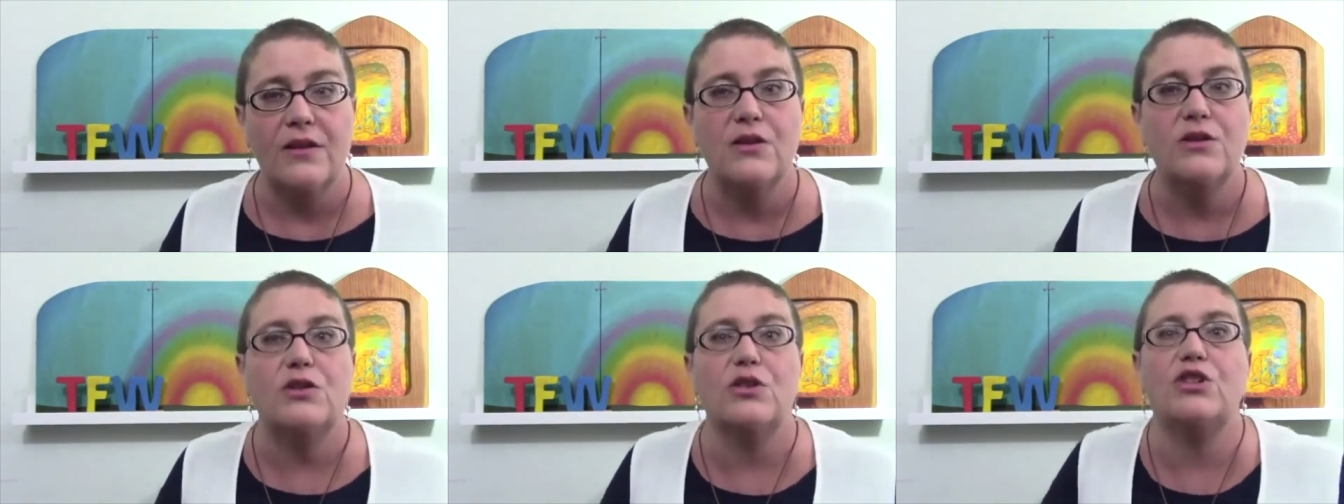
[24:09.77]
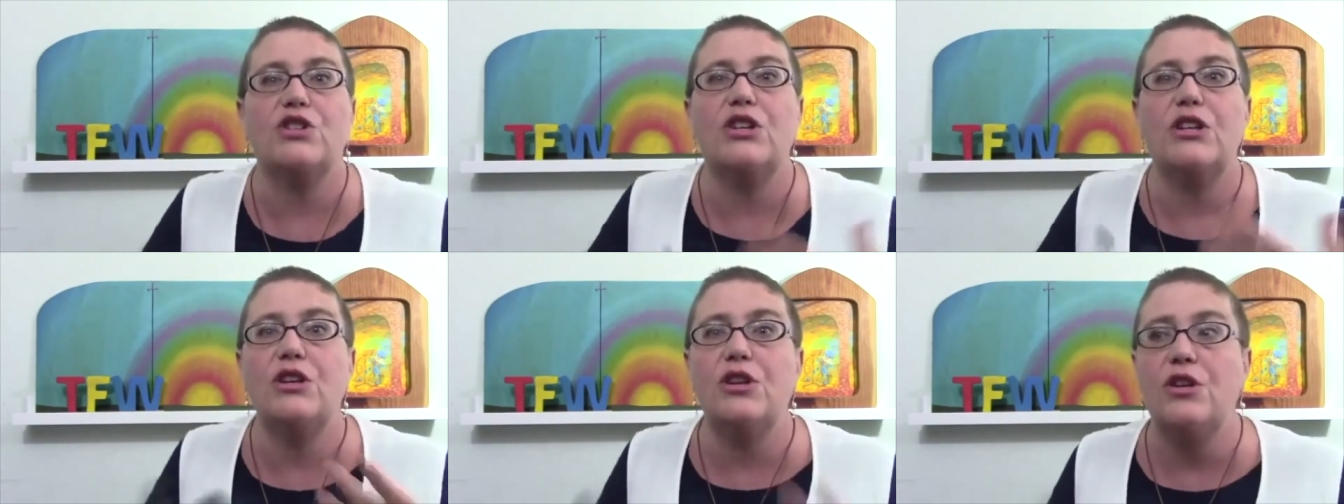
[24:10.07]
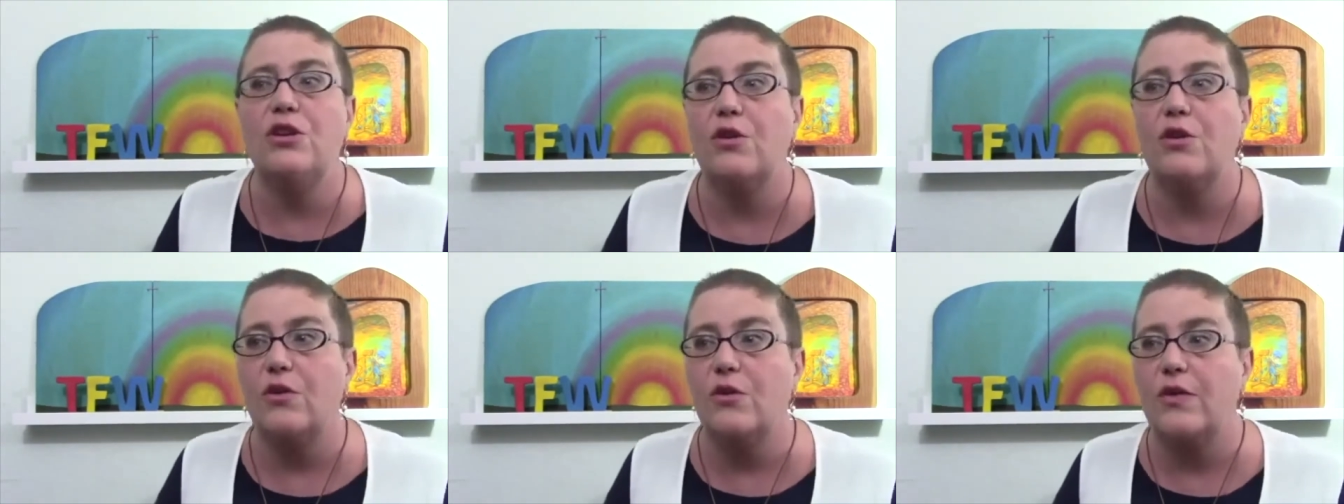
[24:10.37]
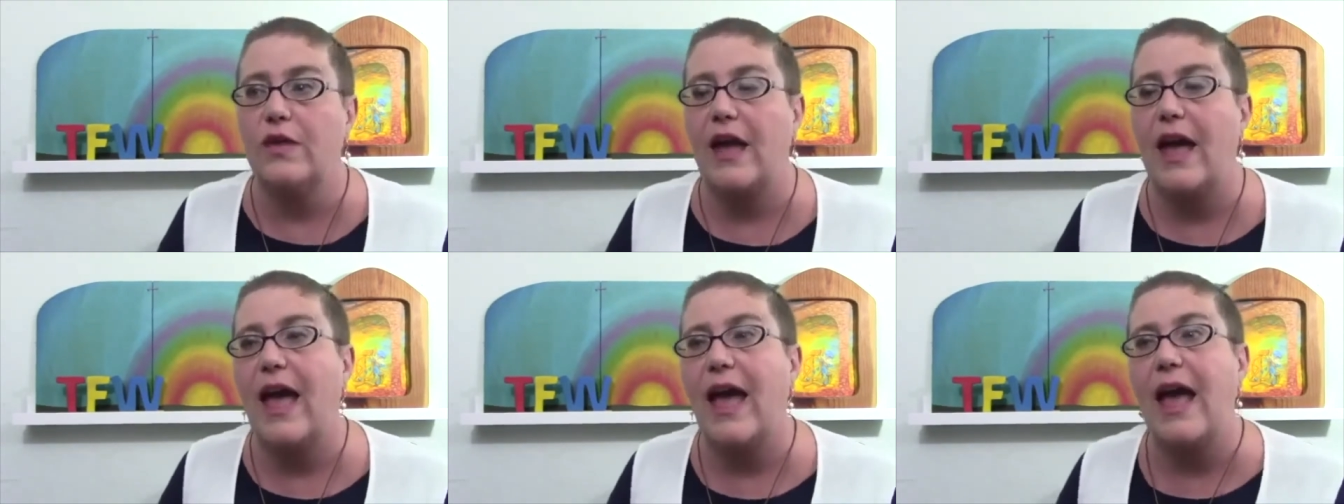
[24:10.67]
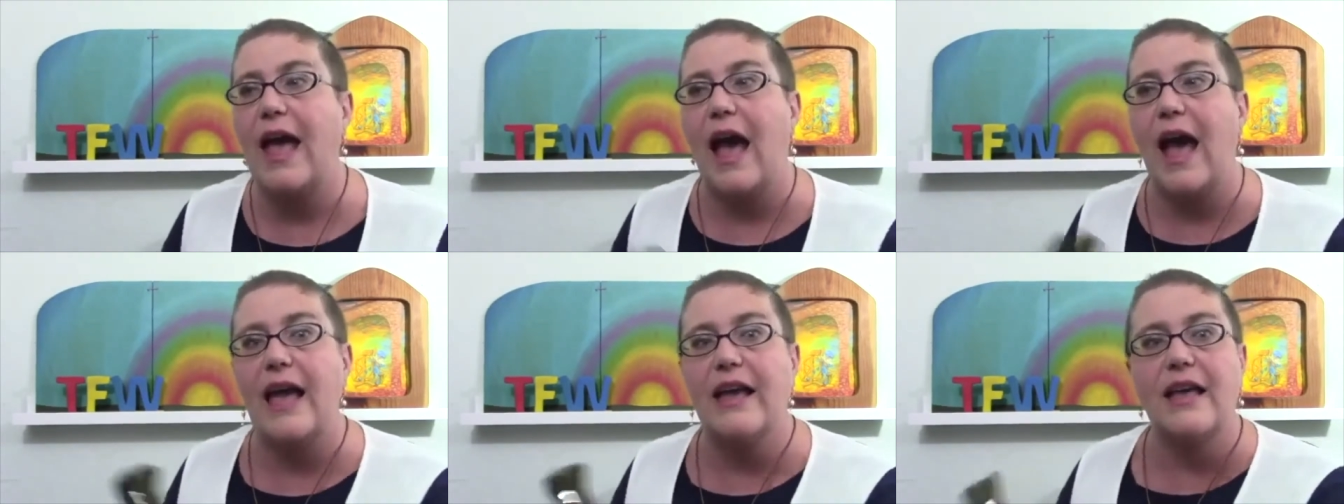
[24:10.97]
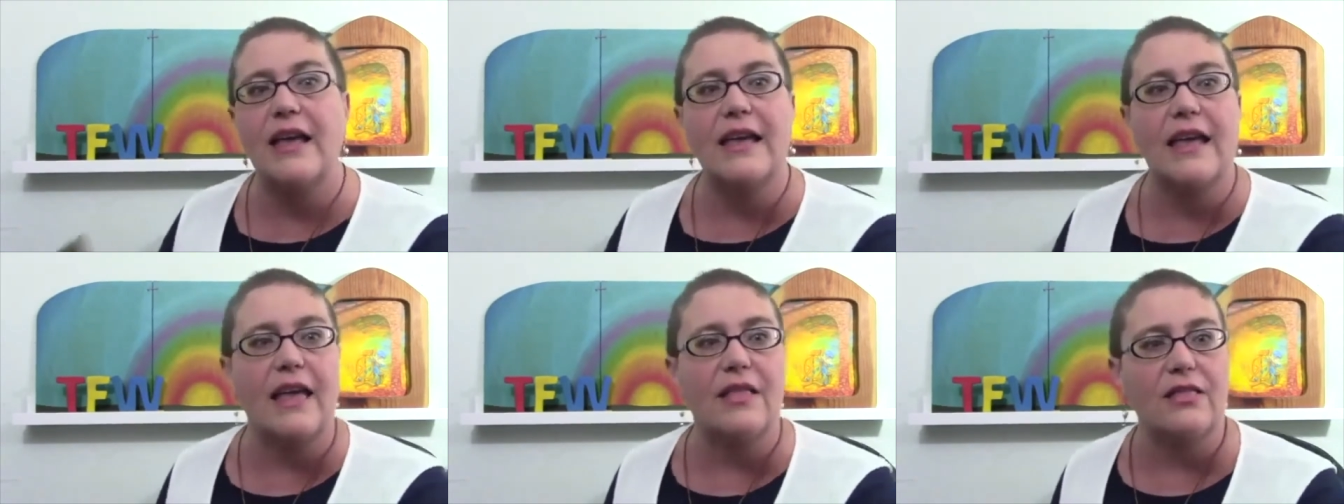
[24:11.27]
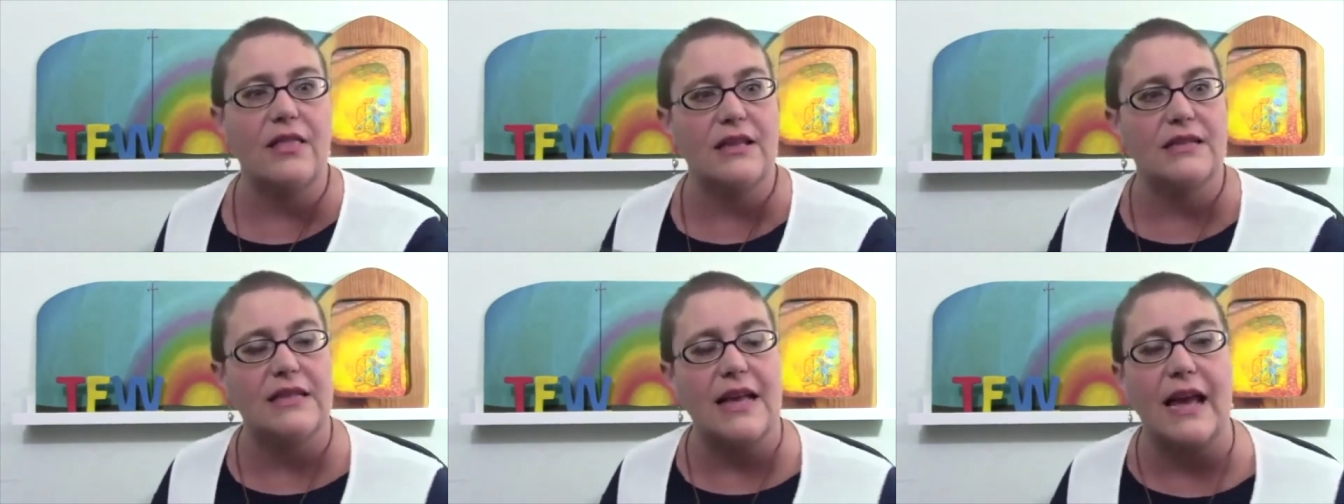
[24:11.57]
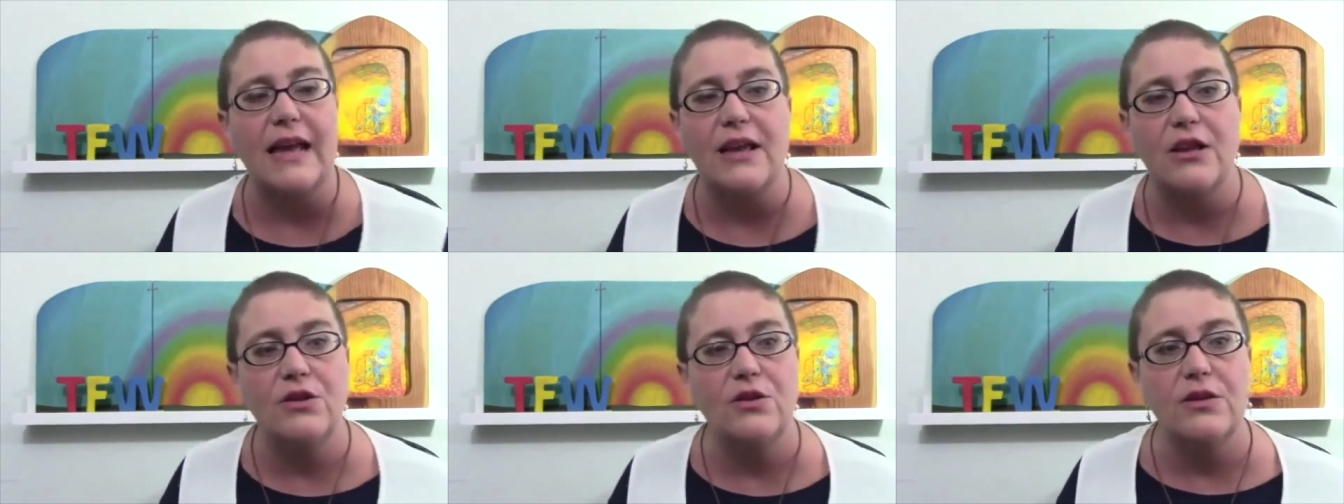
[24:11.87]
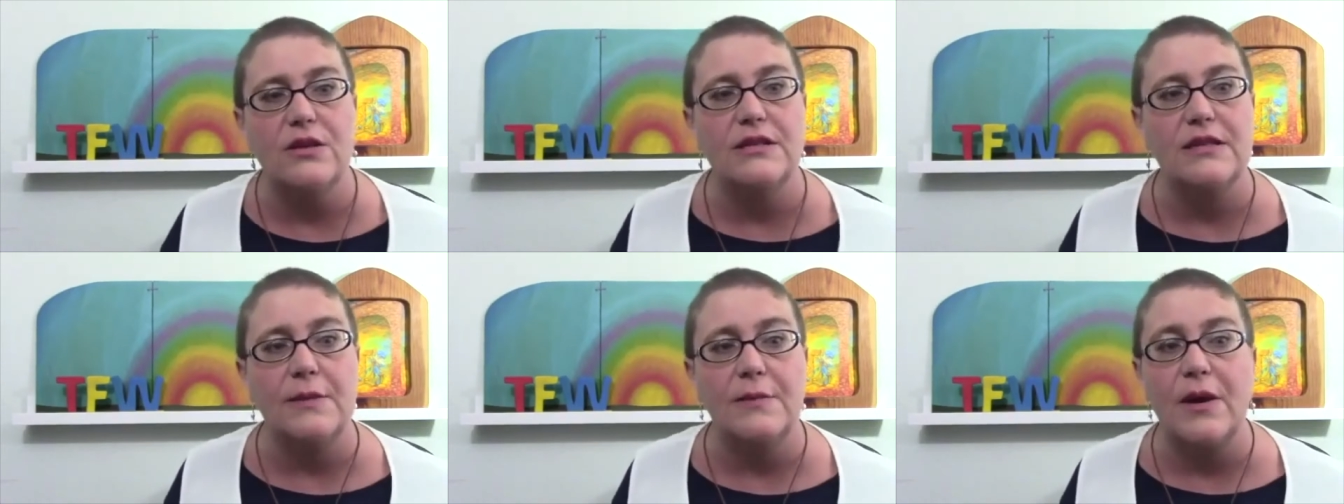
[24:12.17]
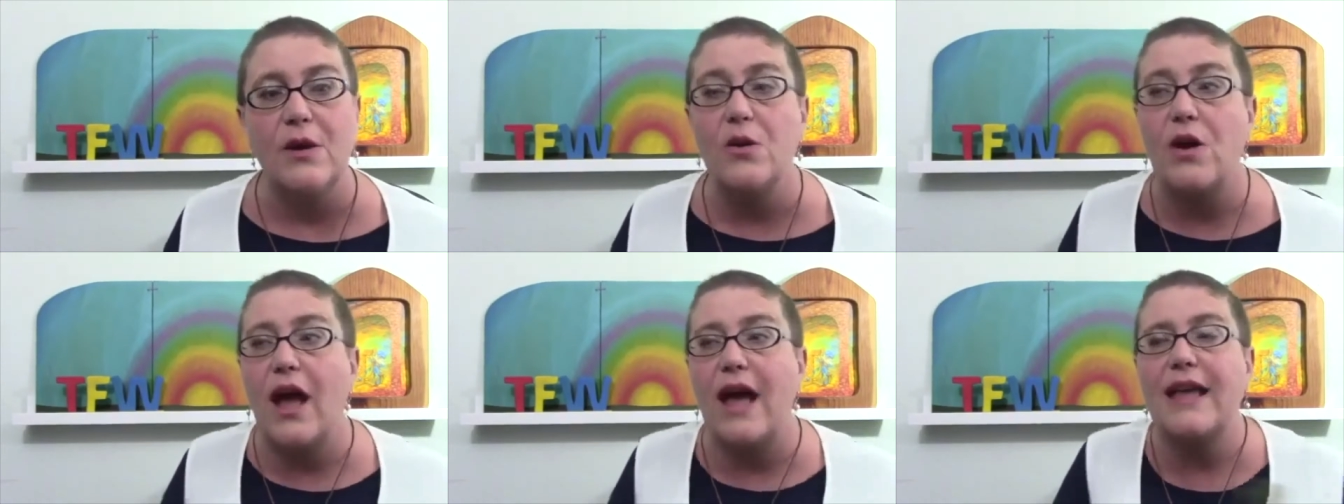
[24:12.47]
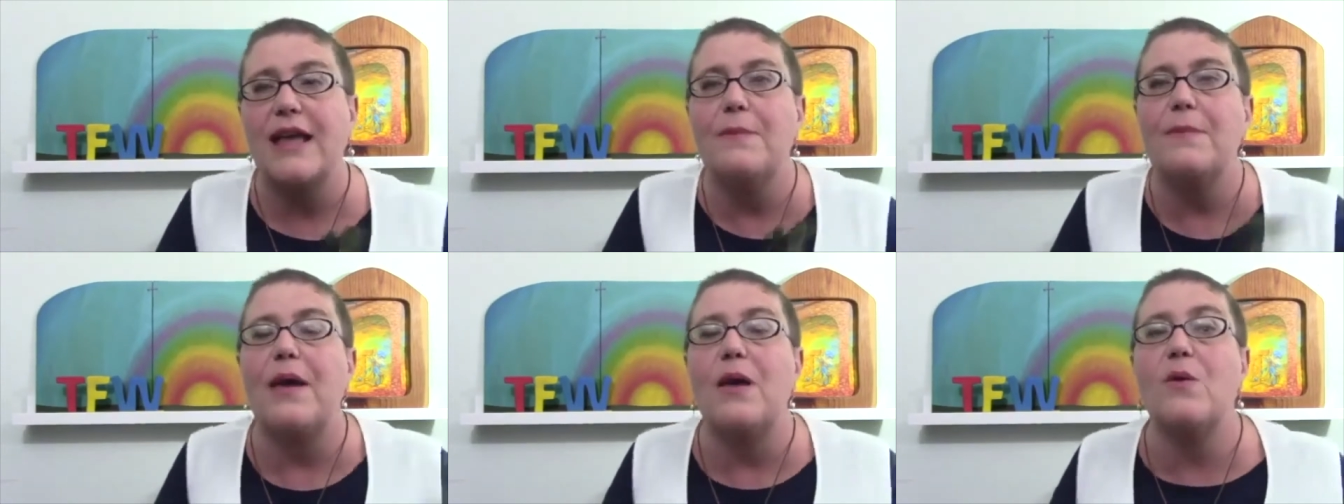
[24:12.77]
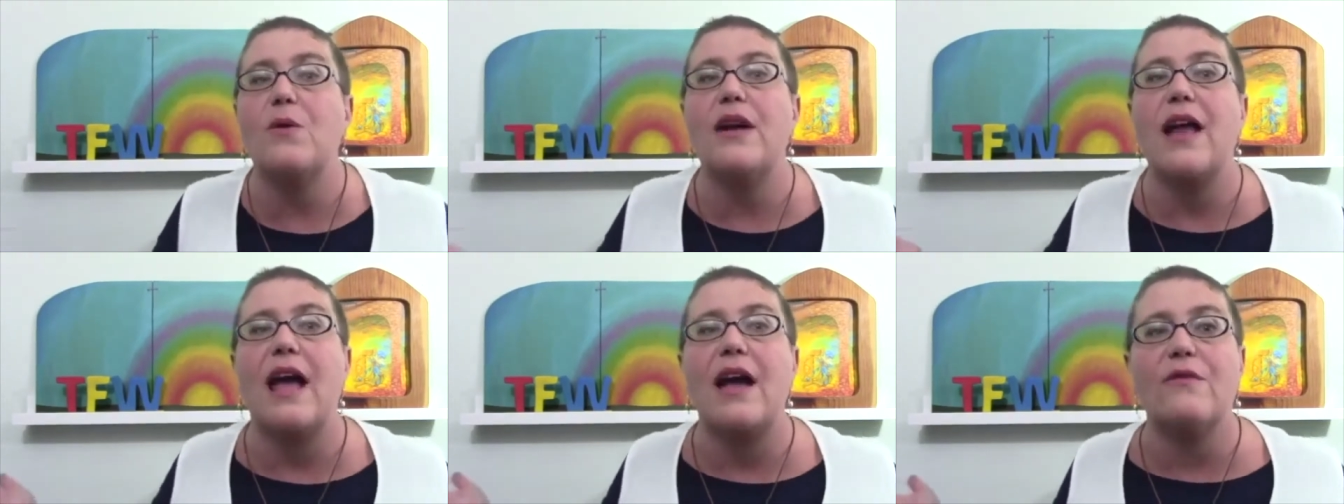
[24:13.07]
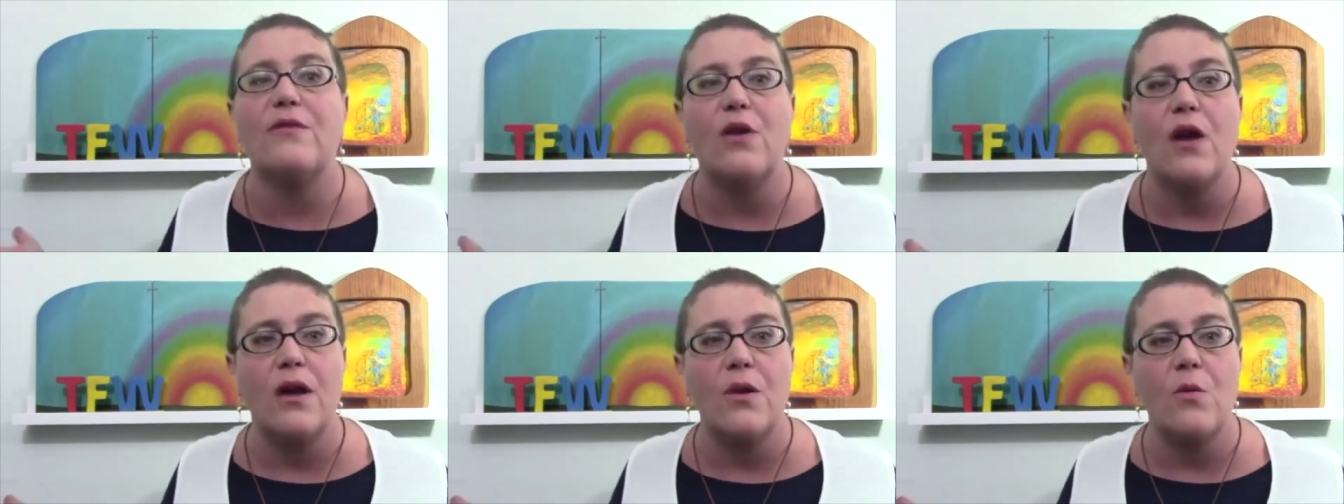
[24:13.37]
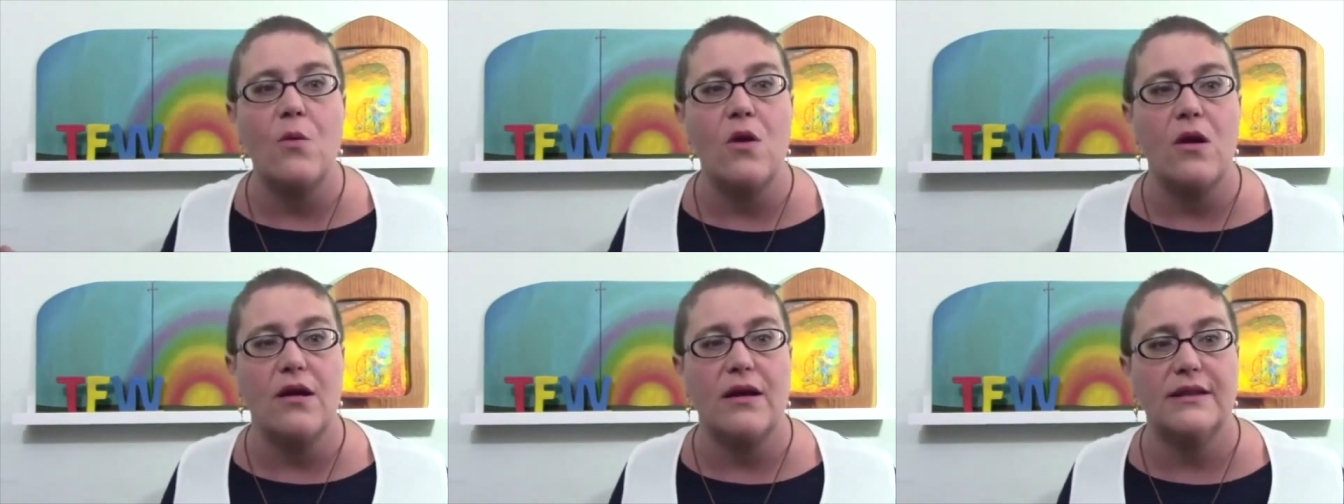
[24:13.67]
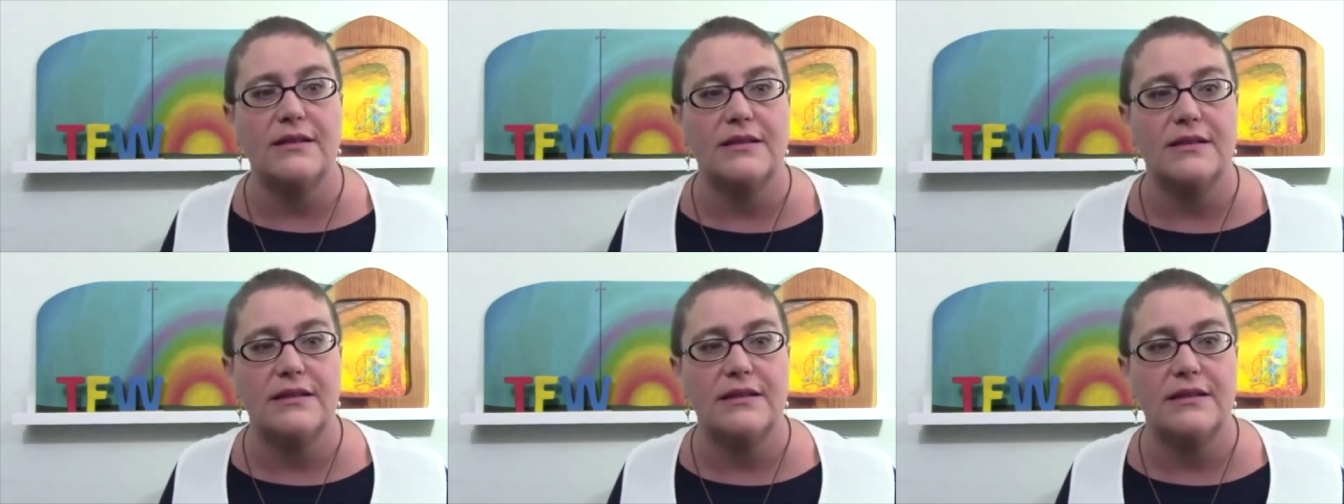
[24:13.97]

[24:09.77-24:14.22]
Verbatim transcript: So she knew that, hey, I can get this. I can do this on my own. I can paint whenever I want.